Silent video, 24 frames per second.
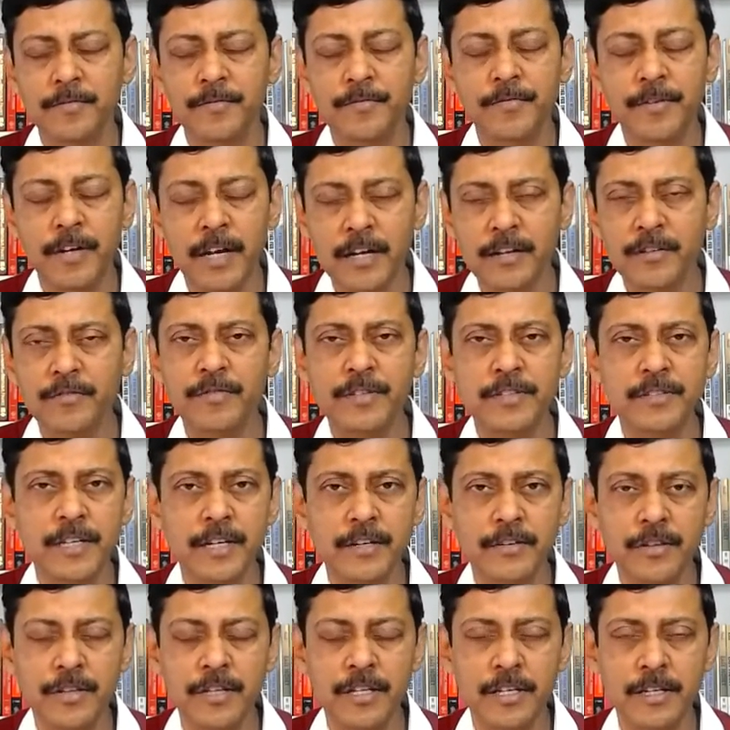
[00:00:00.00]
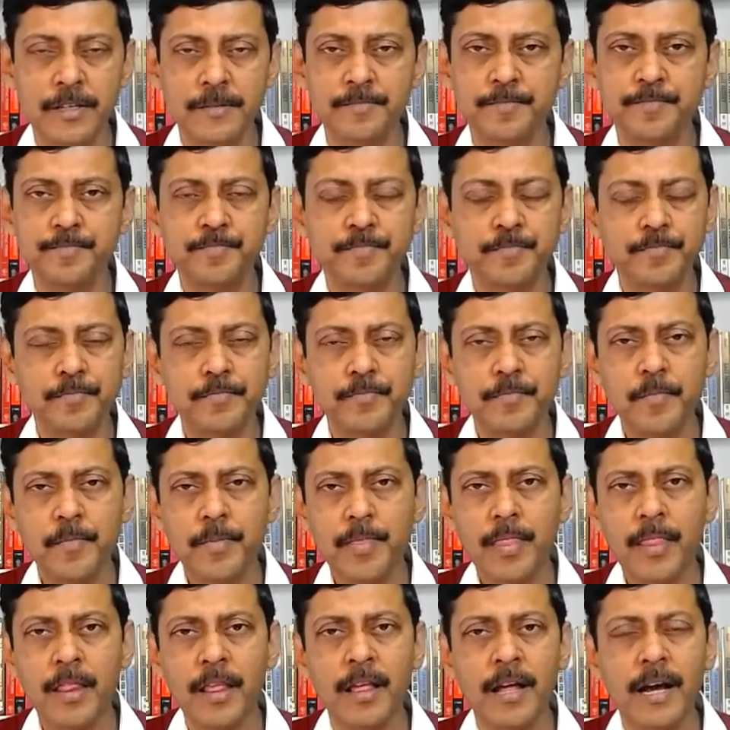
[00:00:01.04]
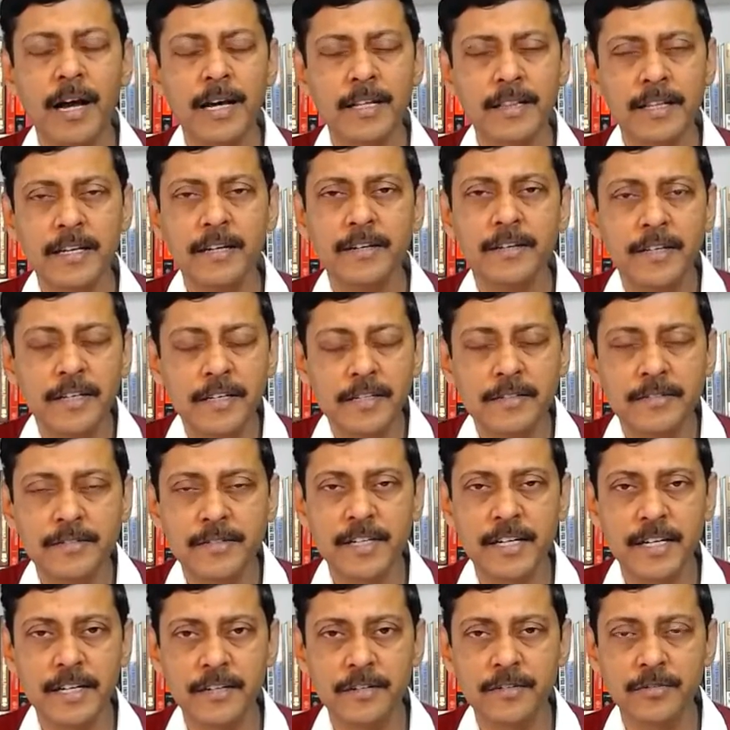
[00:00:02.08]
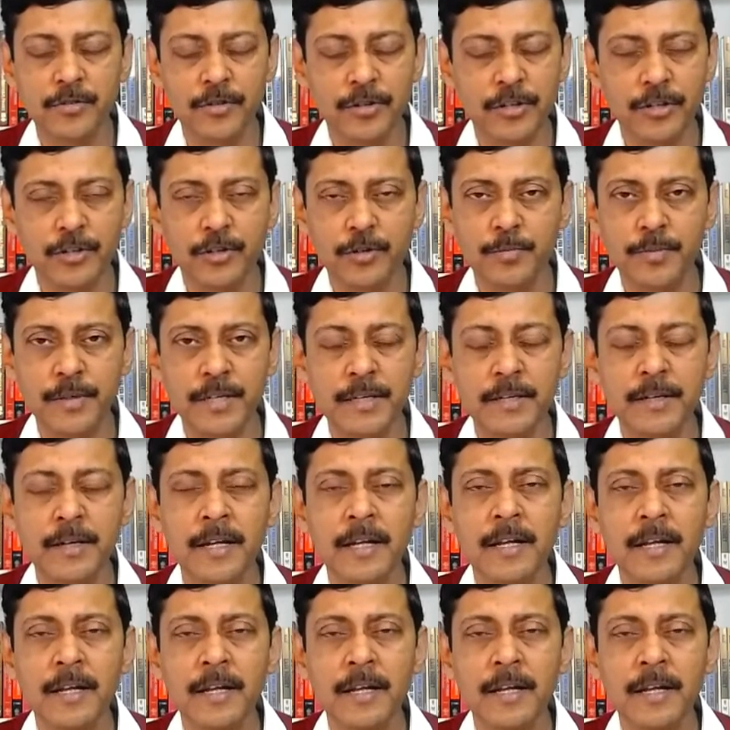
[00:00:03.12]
flux which I see, I think real estate is going to be.